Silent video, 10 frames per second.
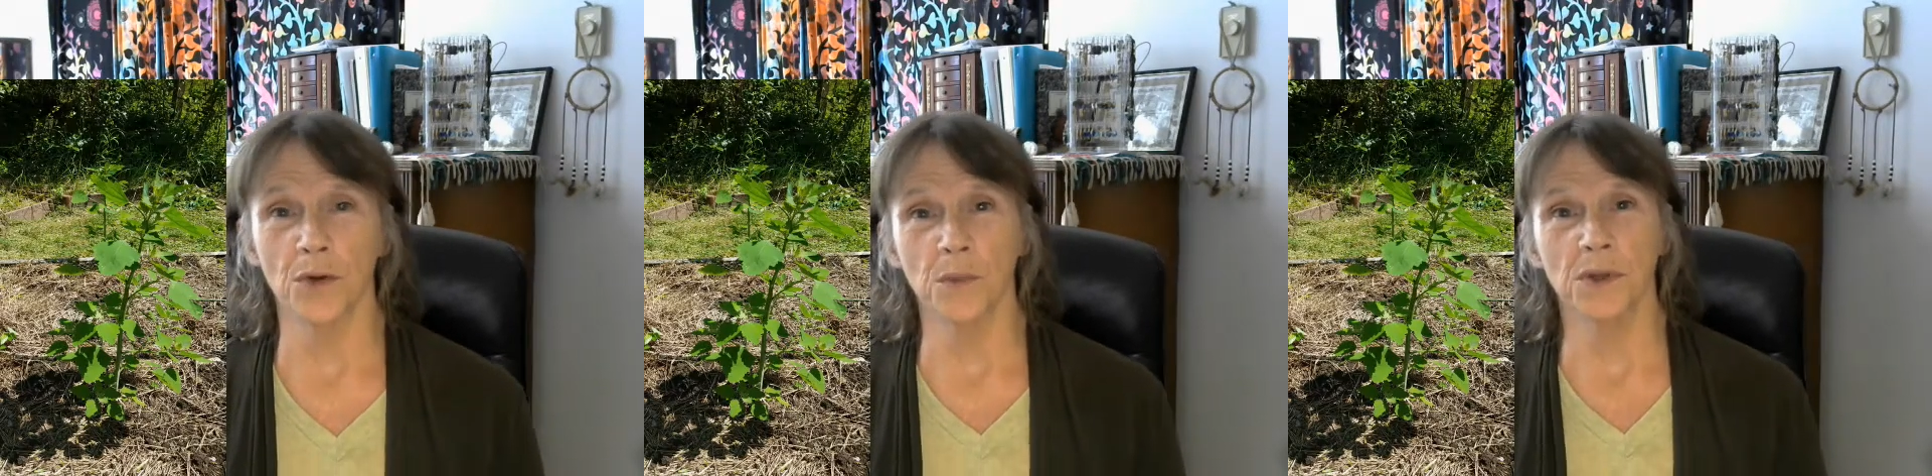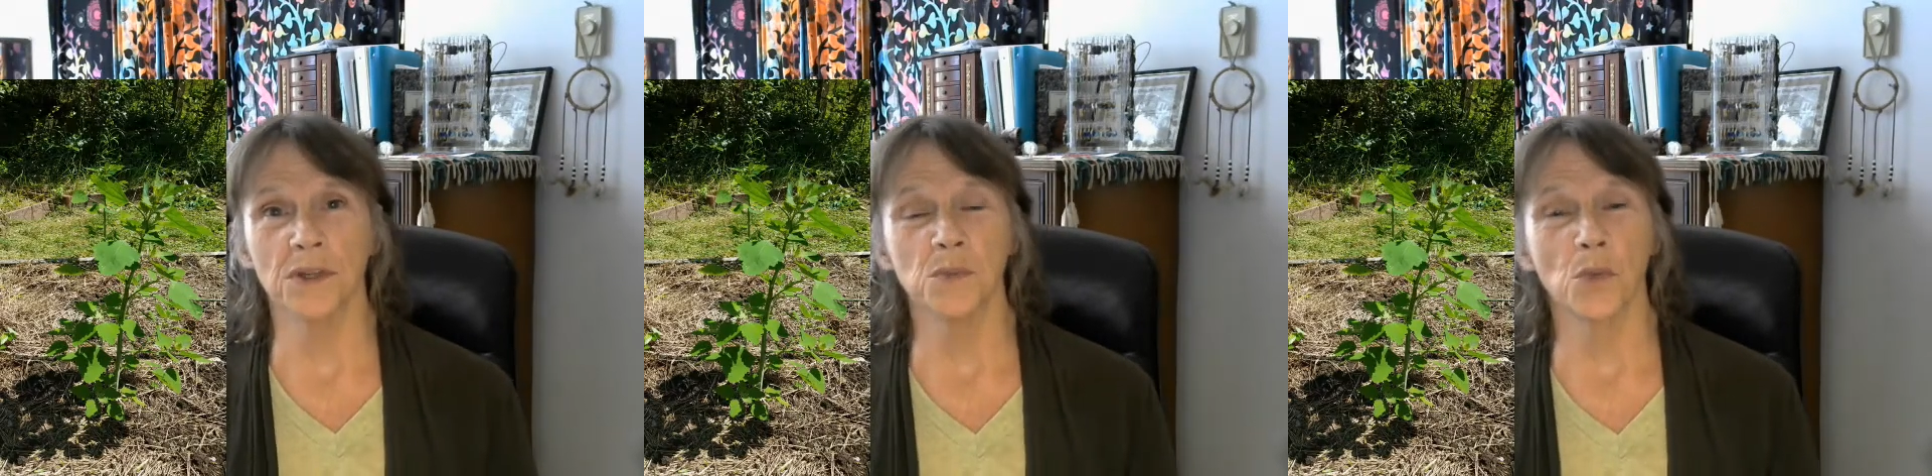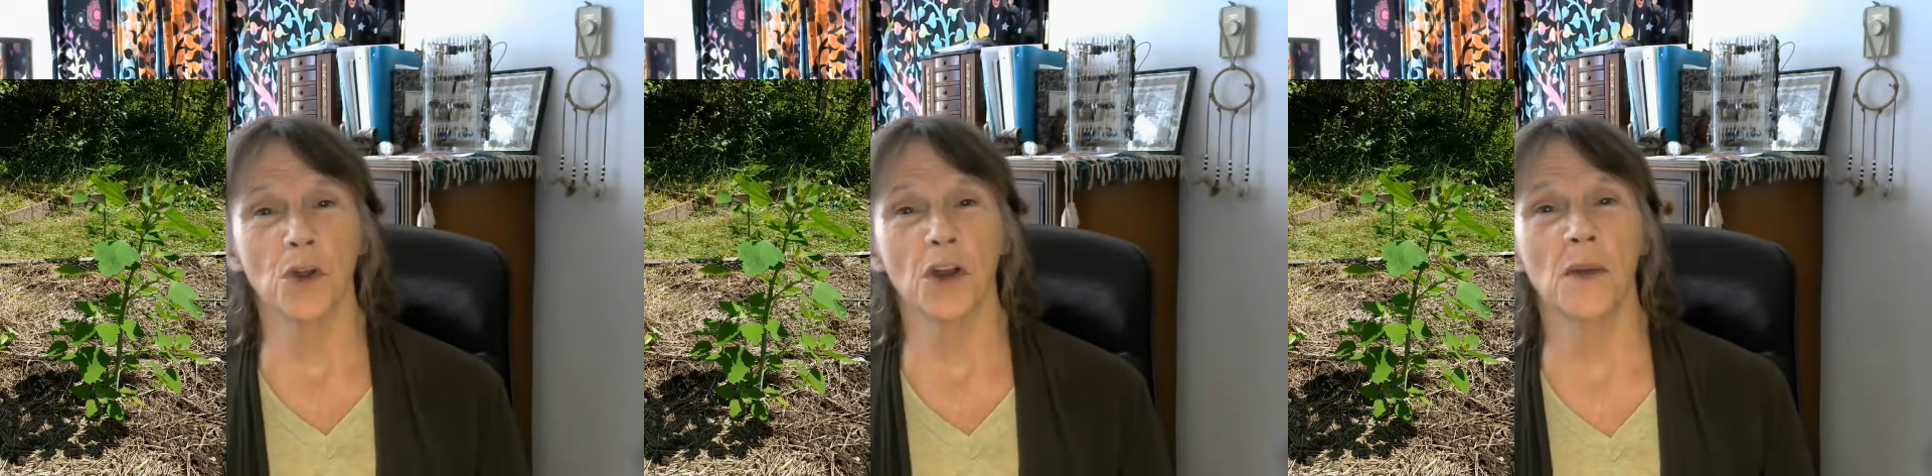but it's
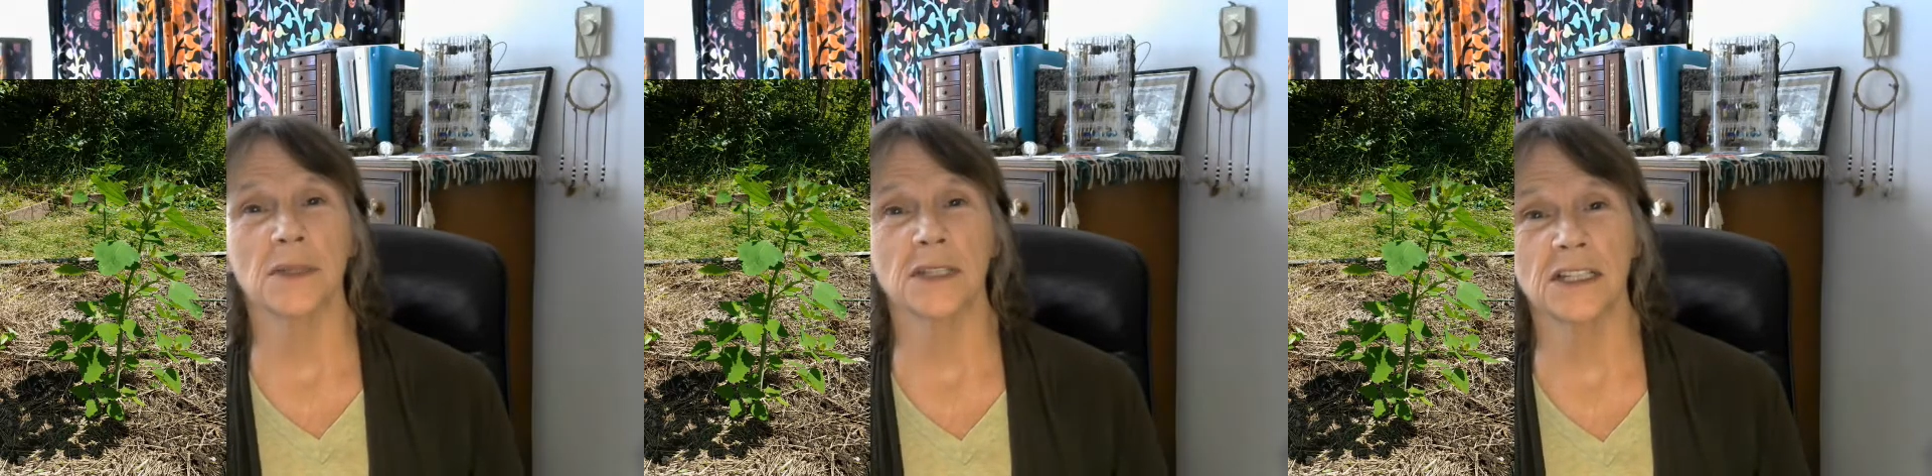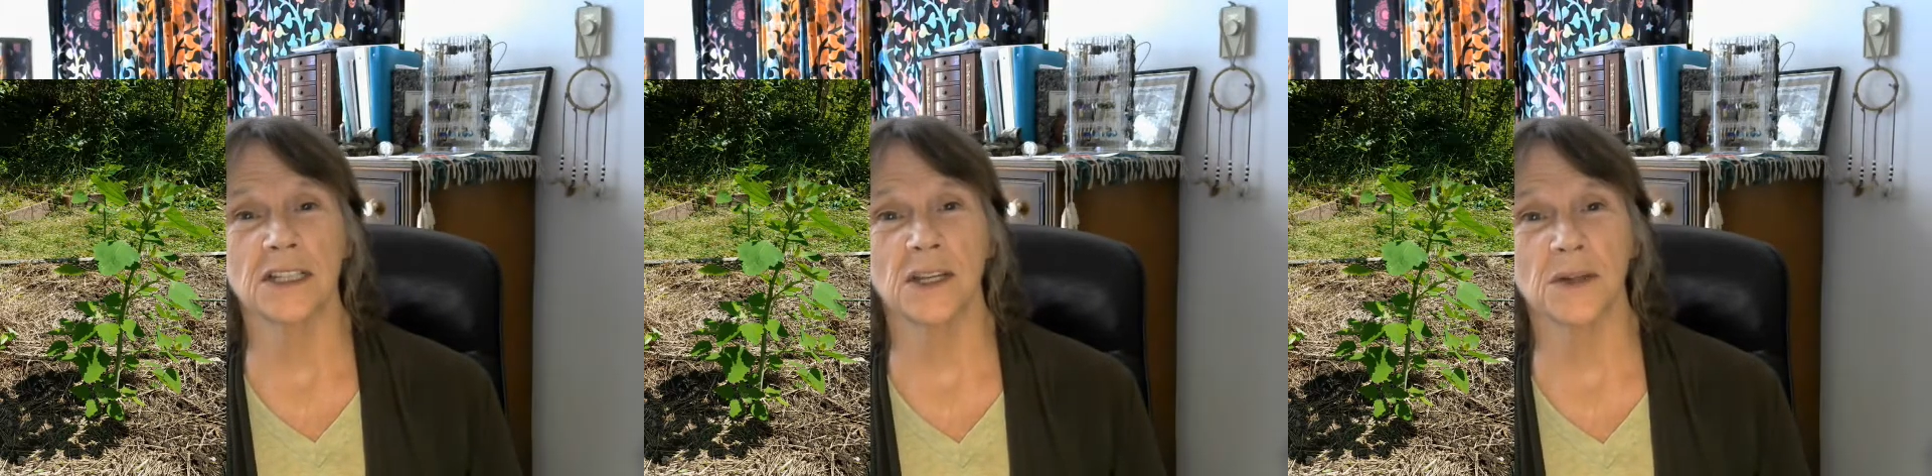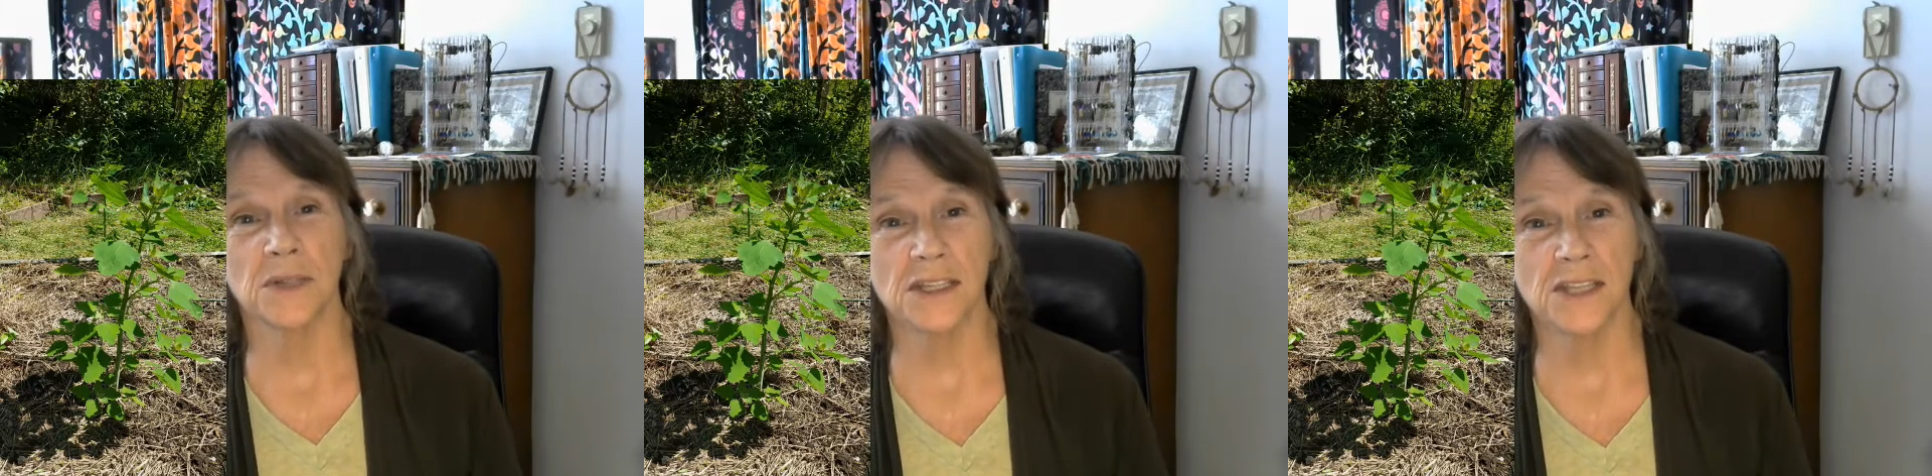more commonly
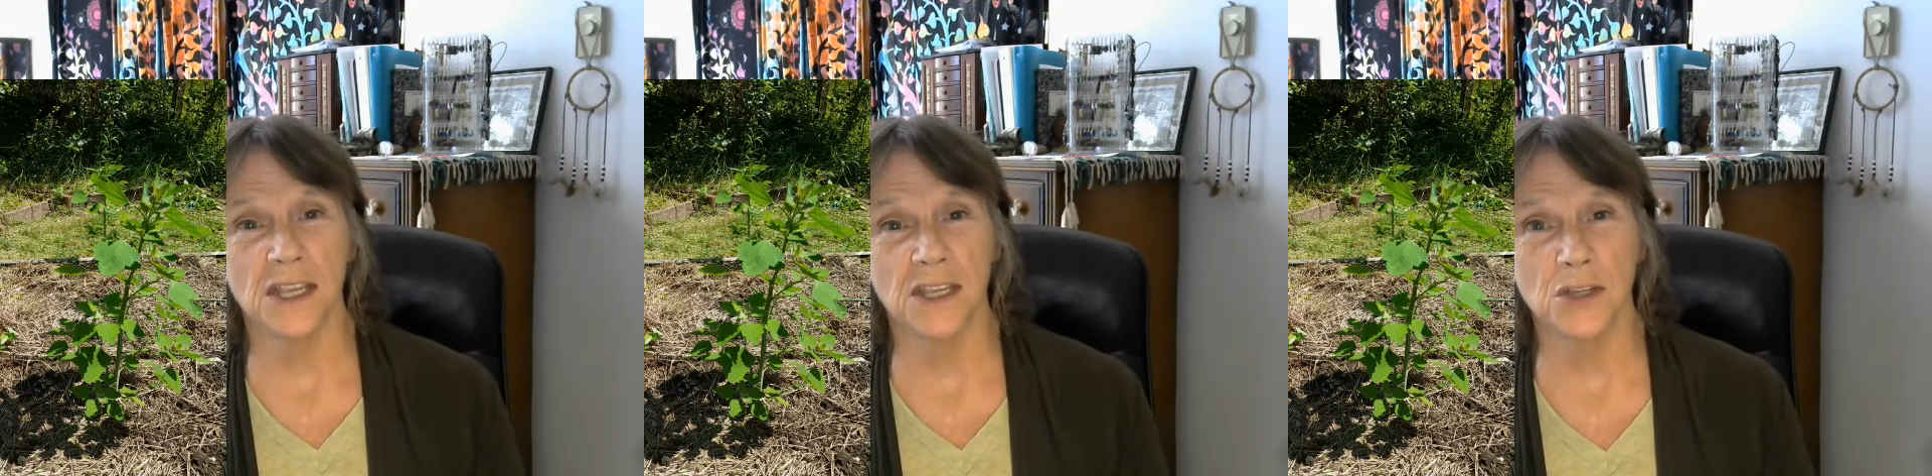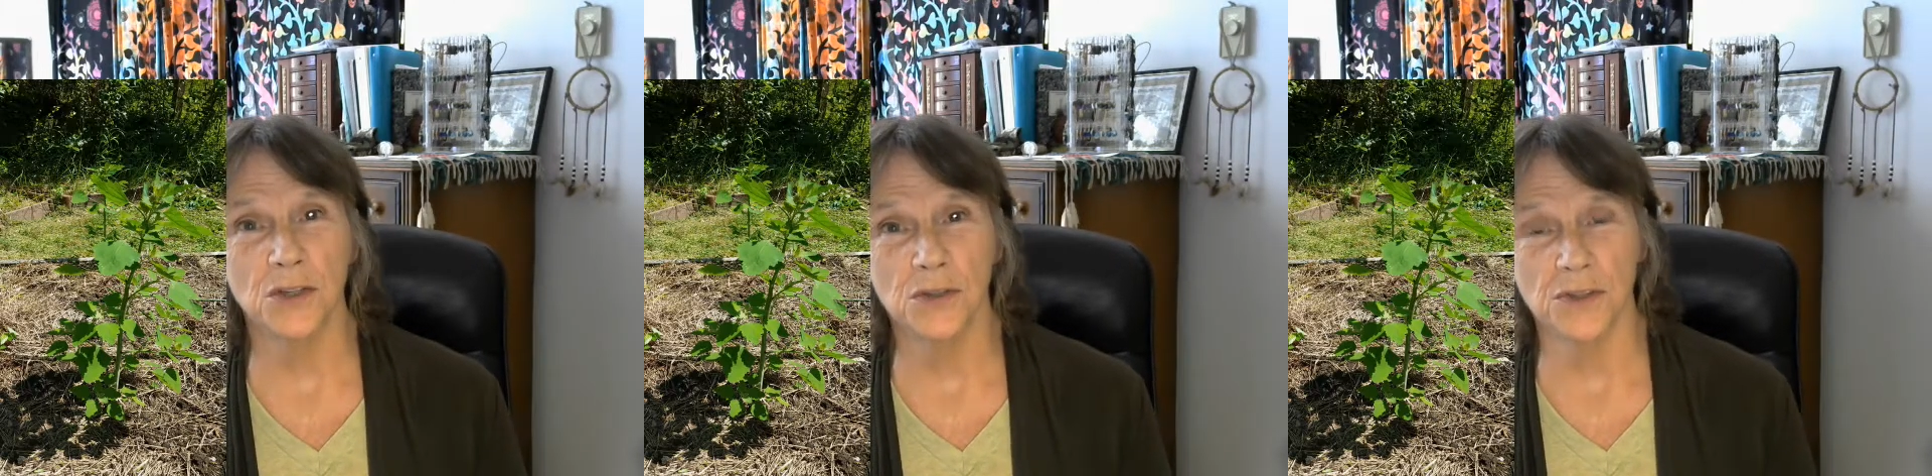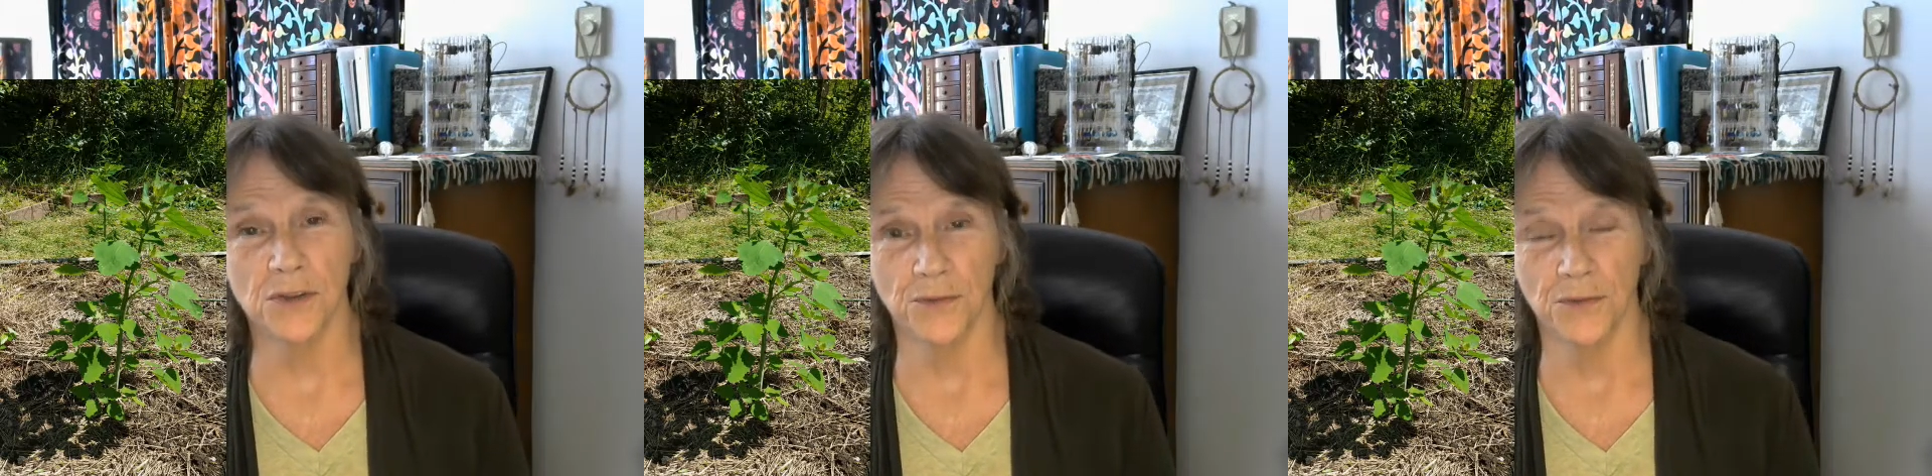known as a
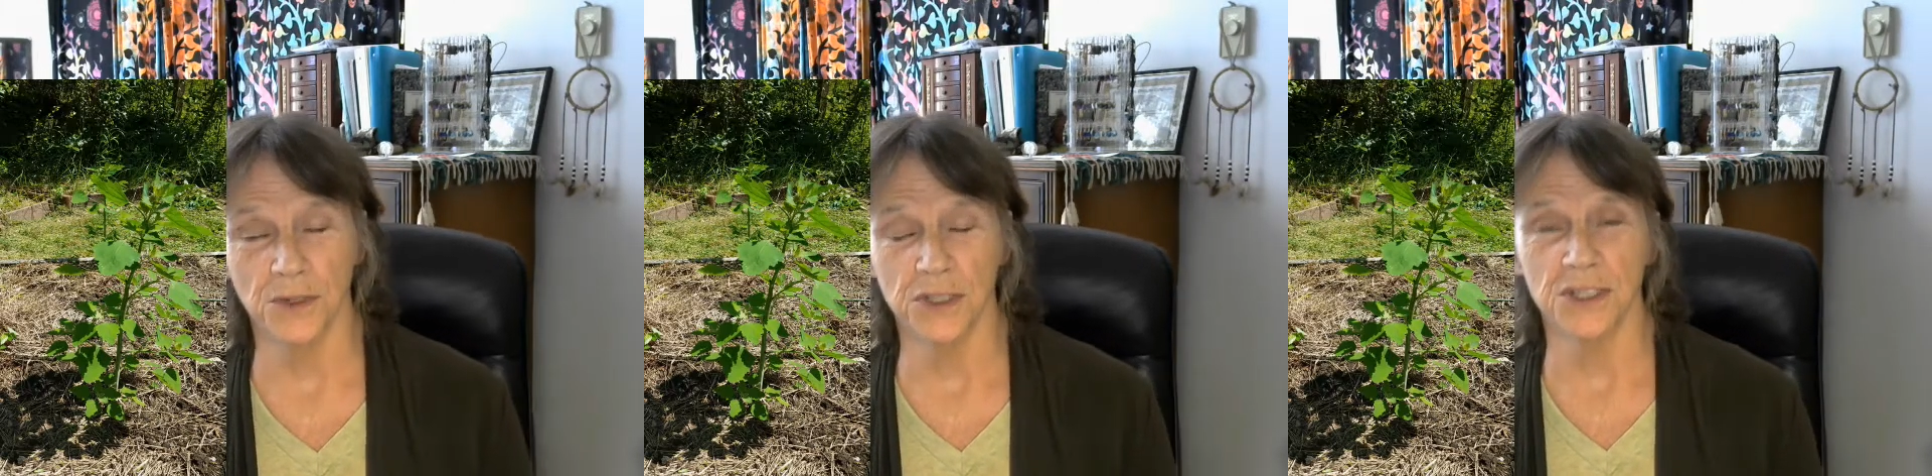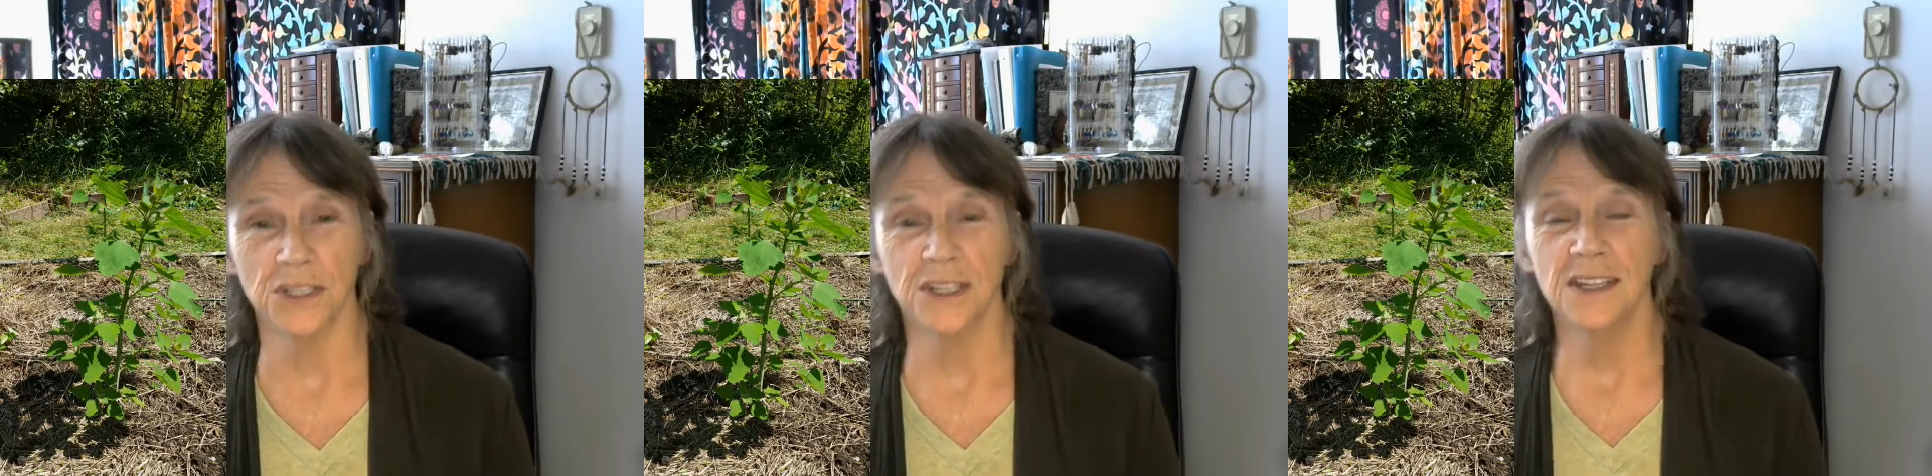goosefoot.